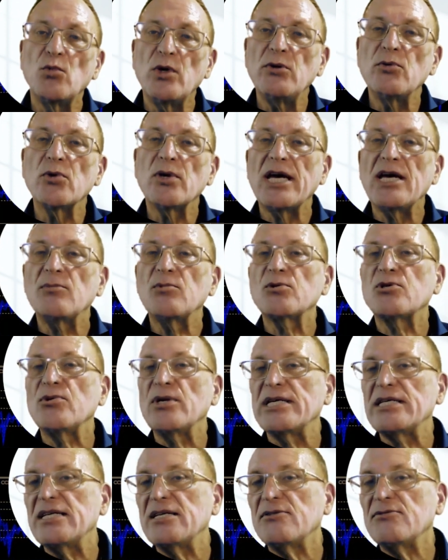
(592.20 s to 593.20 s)
We were able
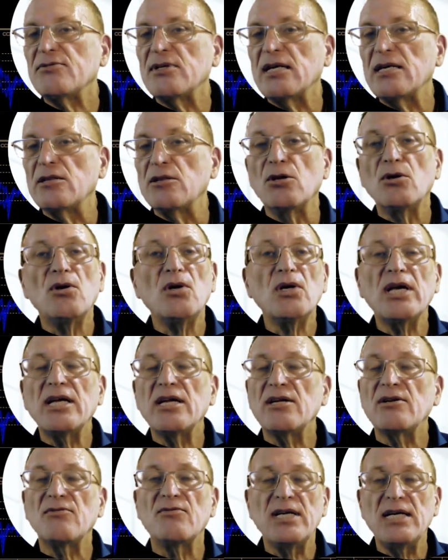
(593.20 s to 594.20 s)
to identify long
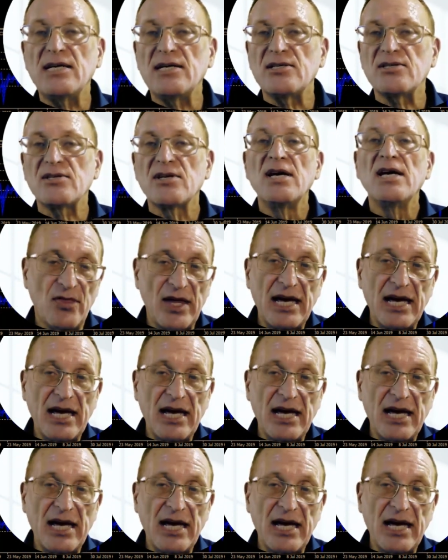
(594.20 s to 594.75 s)
in advance